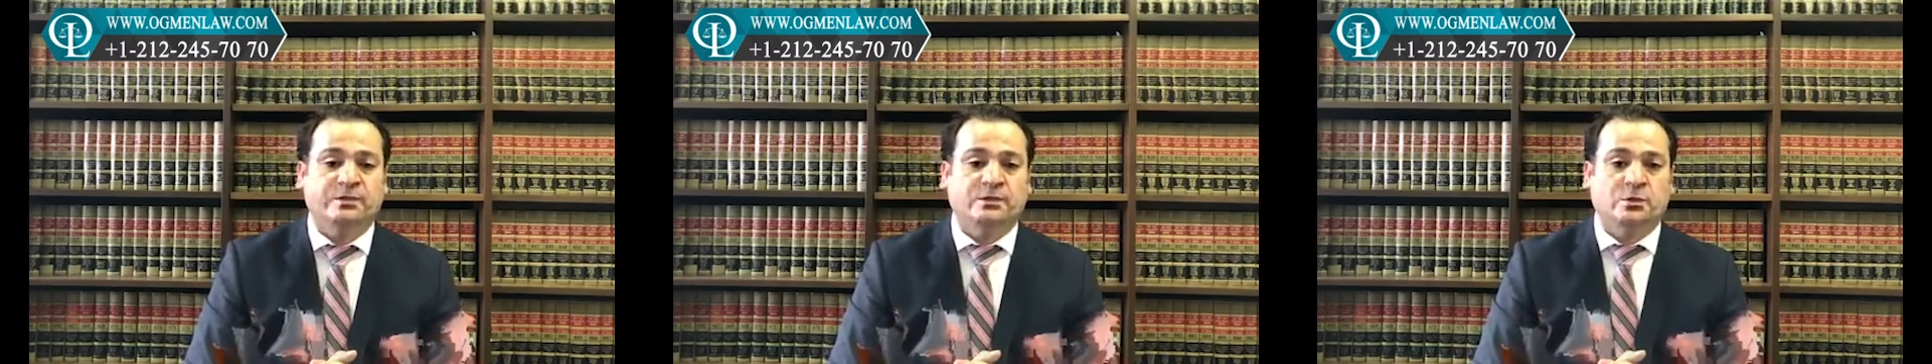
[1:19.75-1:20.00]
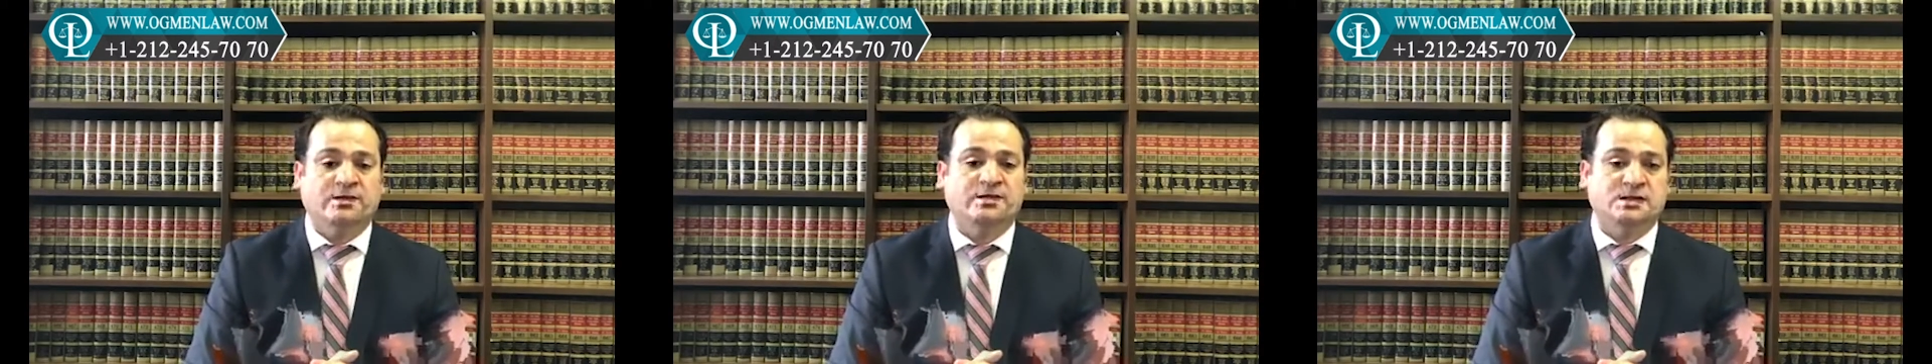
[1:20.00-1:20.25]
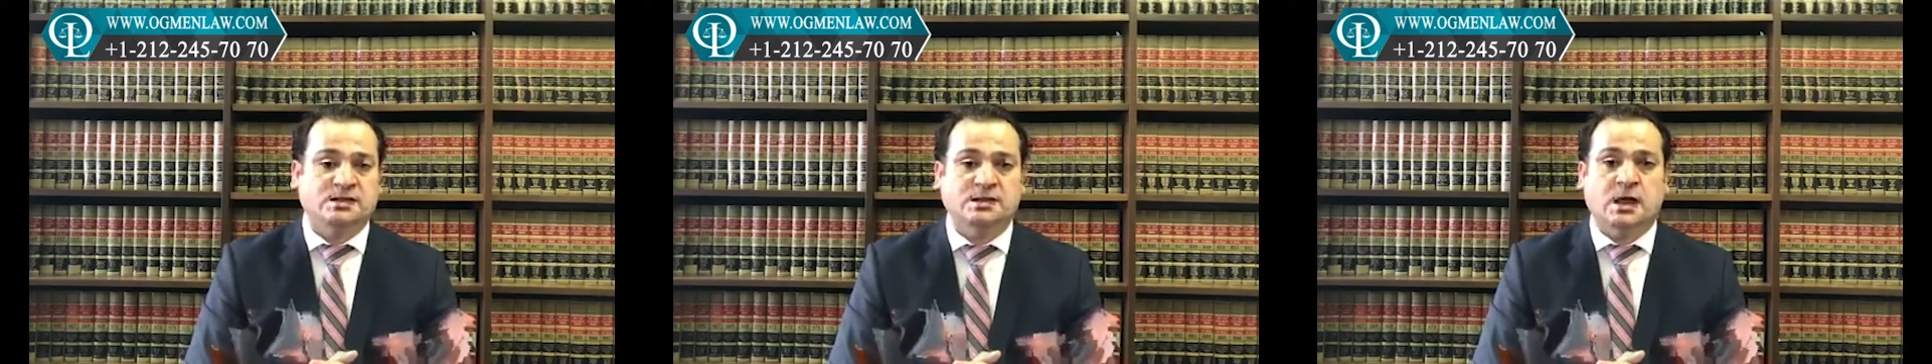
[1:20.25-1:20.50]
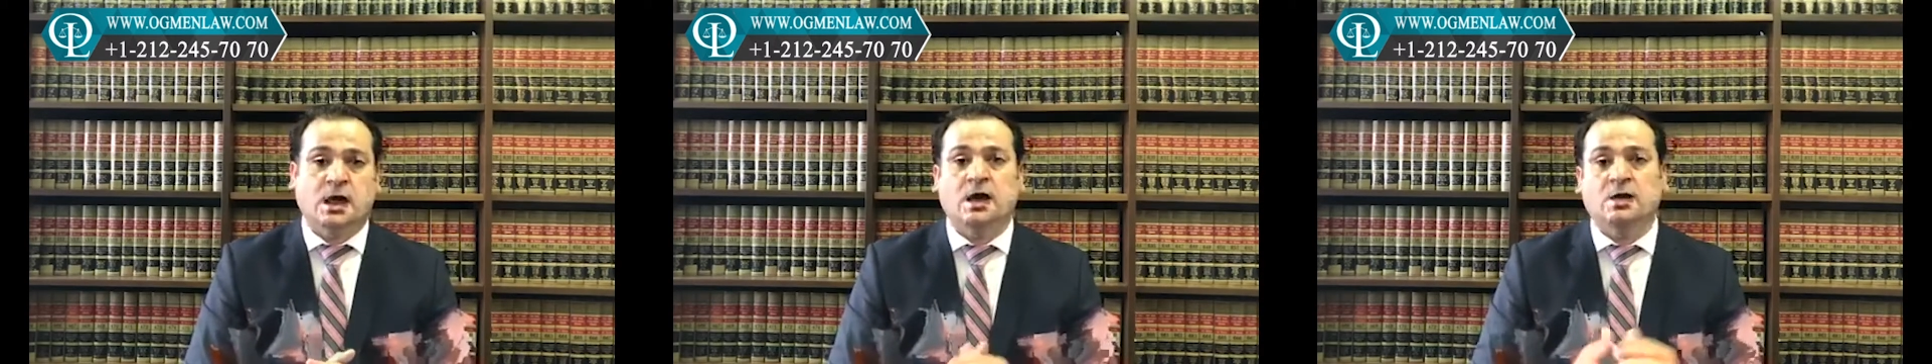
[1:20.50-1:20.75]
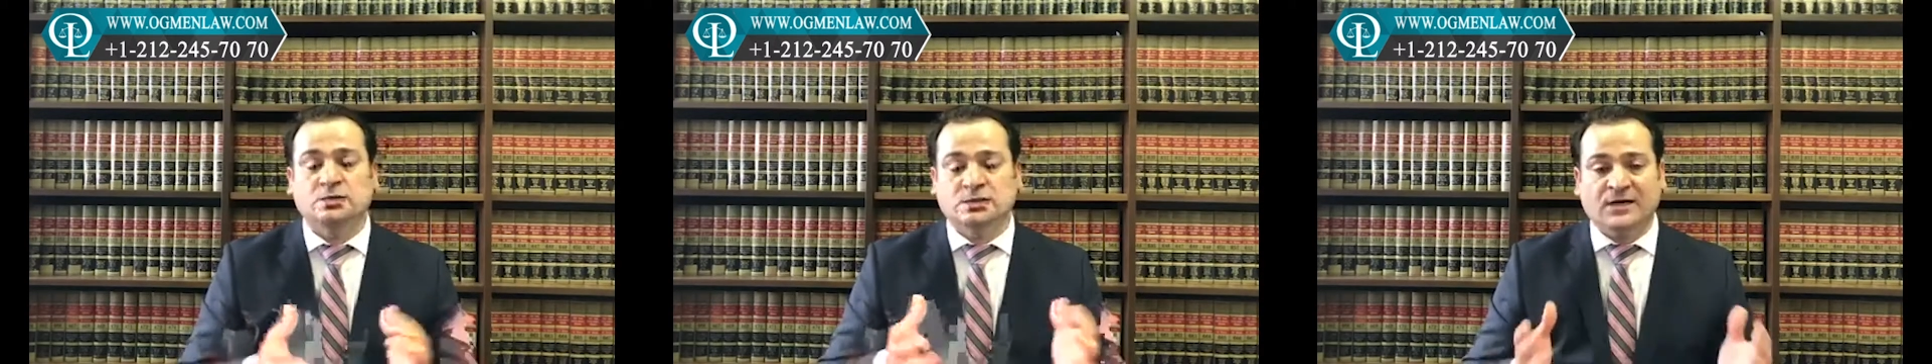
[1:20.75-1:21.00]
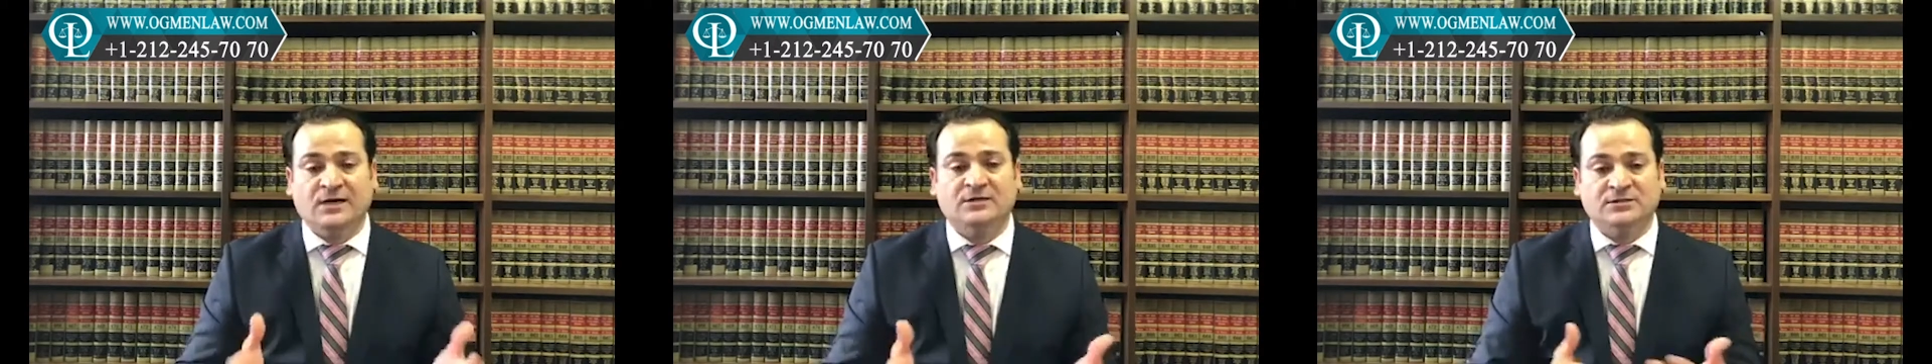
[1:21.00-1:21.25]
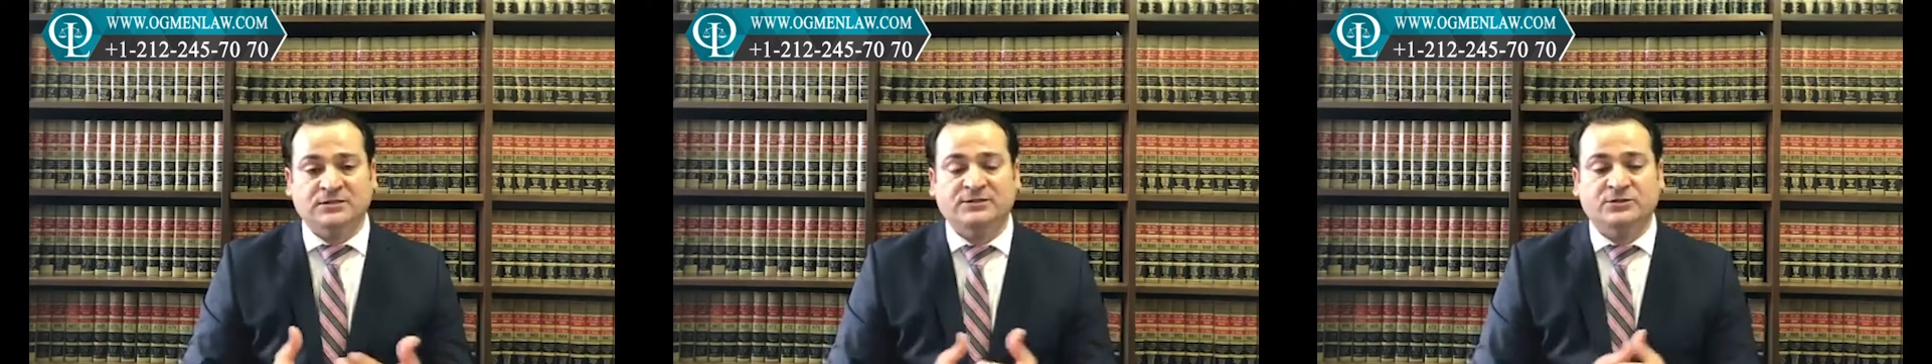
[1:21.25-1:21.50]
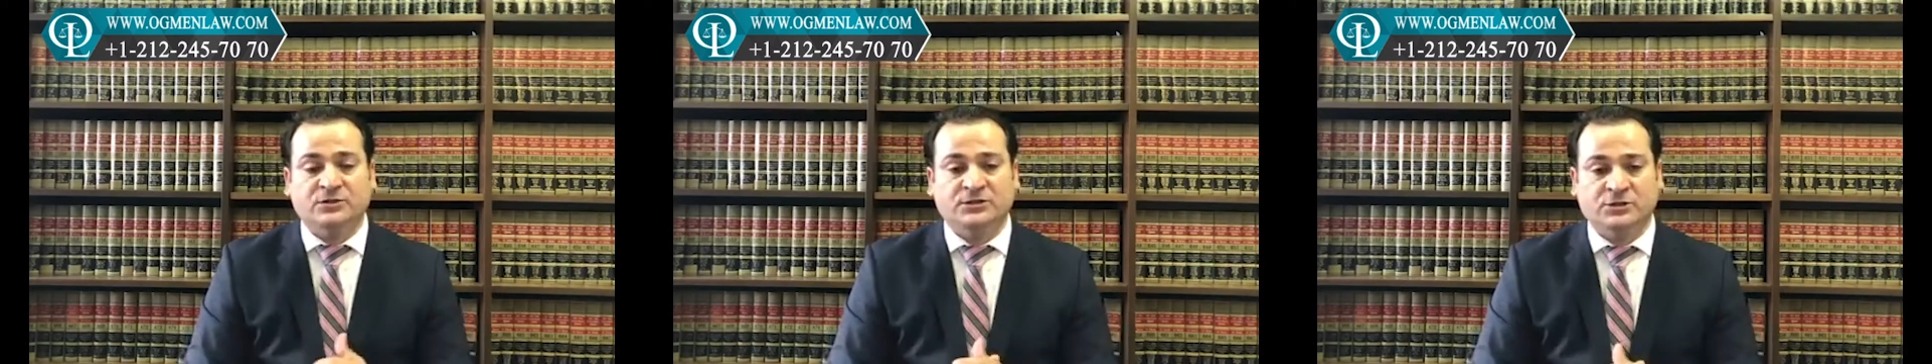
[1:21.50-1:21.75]
you have to see how the
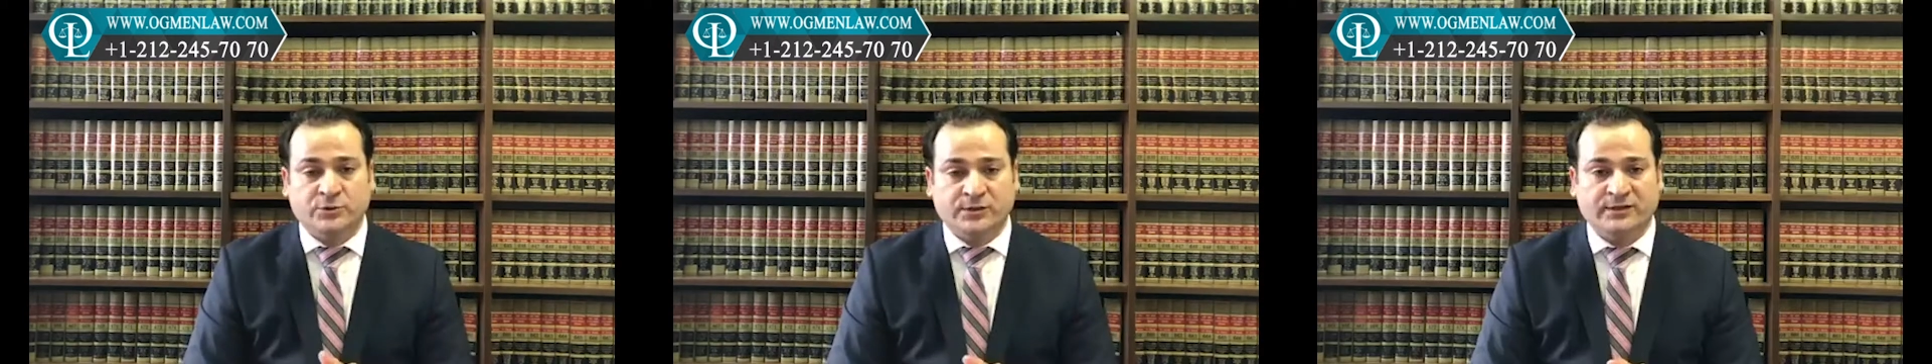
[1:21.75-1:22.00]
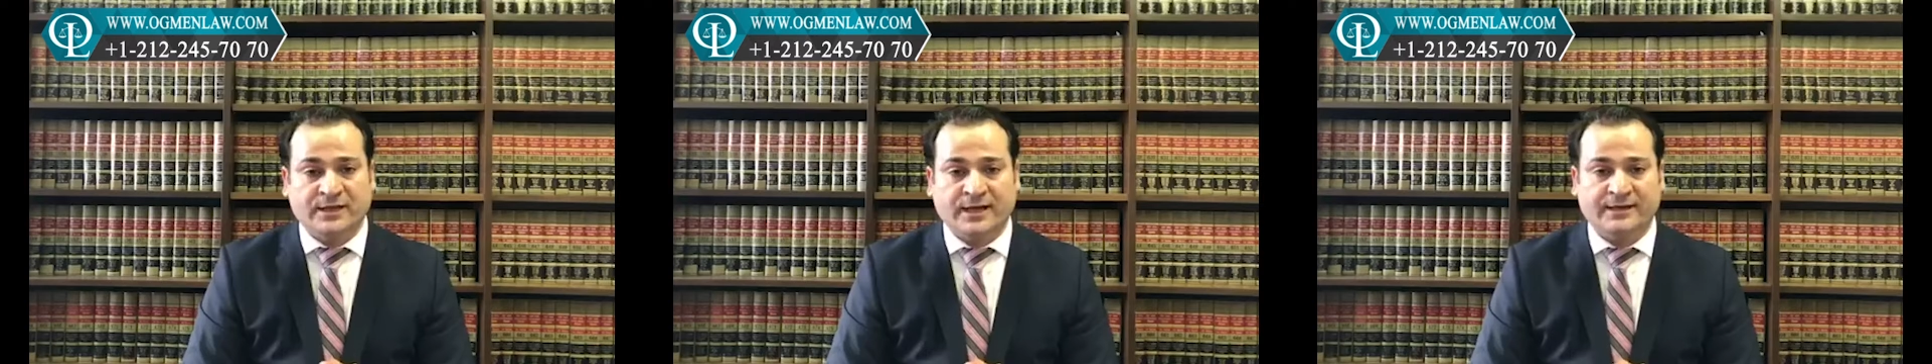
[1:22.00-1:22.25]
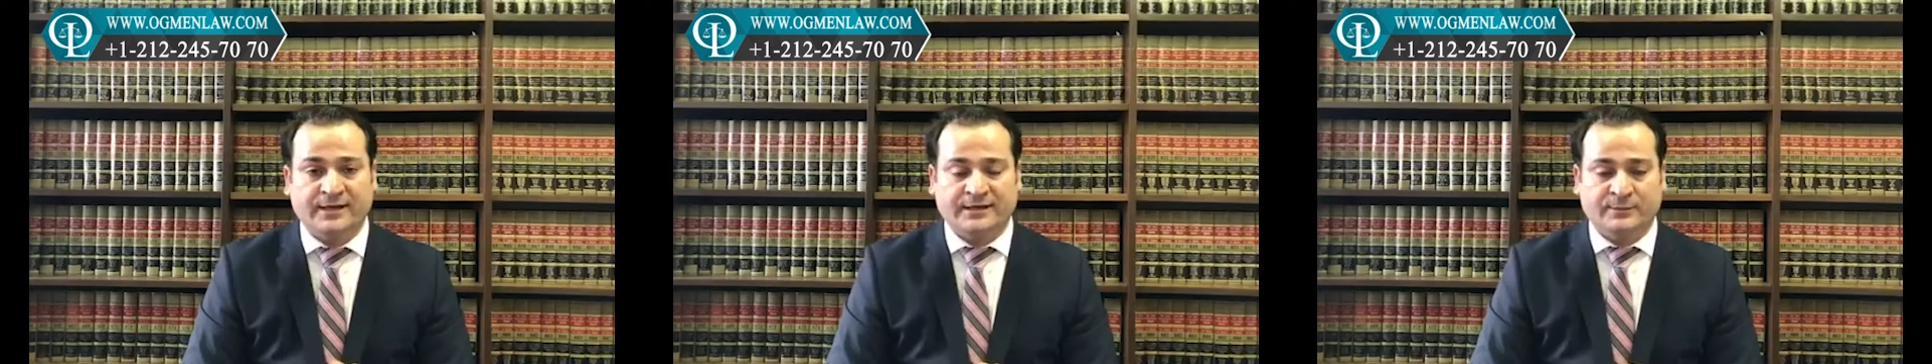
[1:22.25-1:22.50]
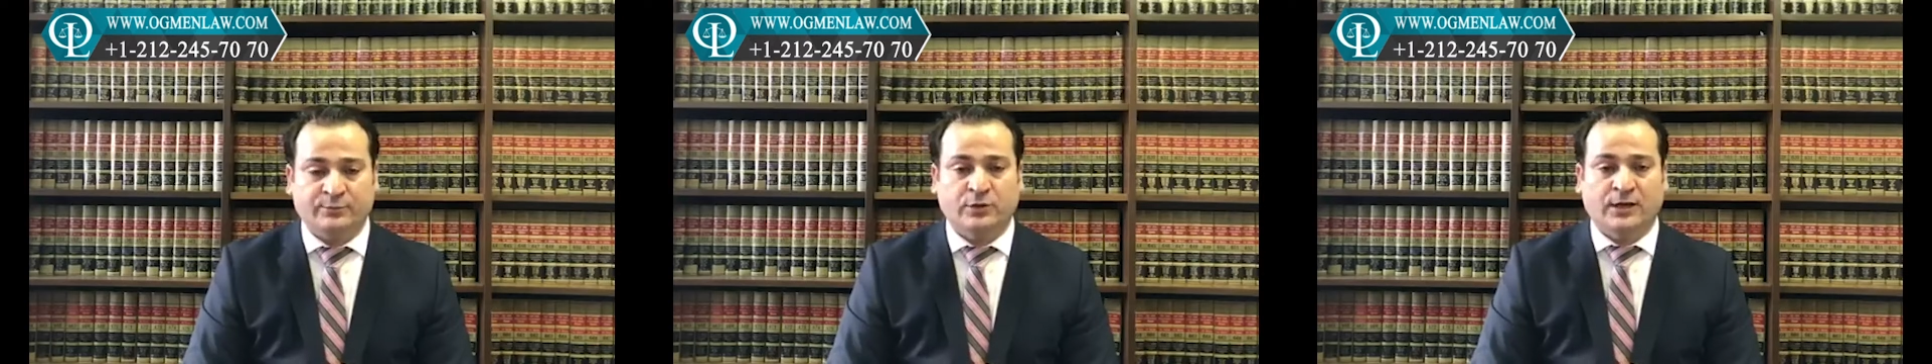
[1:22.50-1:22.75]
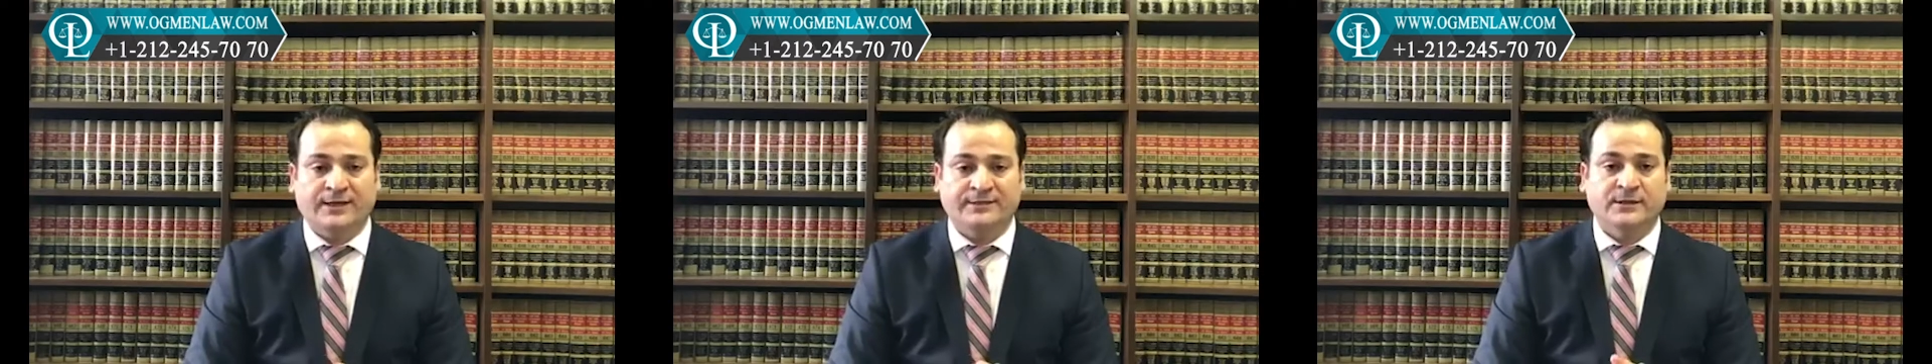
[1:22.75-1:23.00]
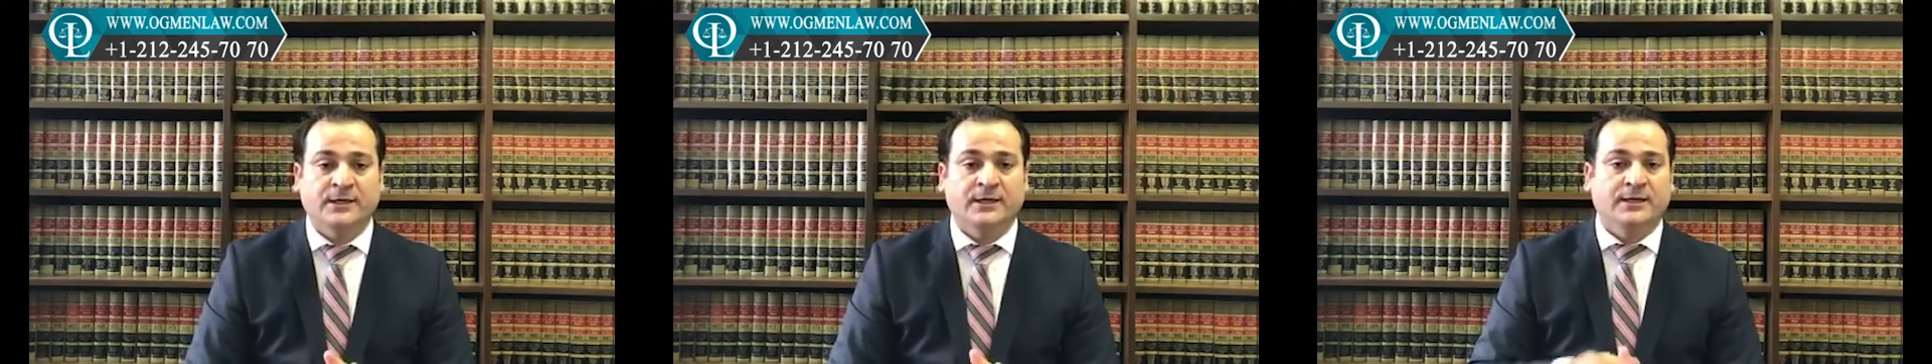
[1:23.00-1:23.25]
consulate is going to treat that and apply.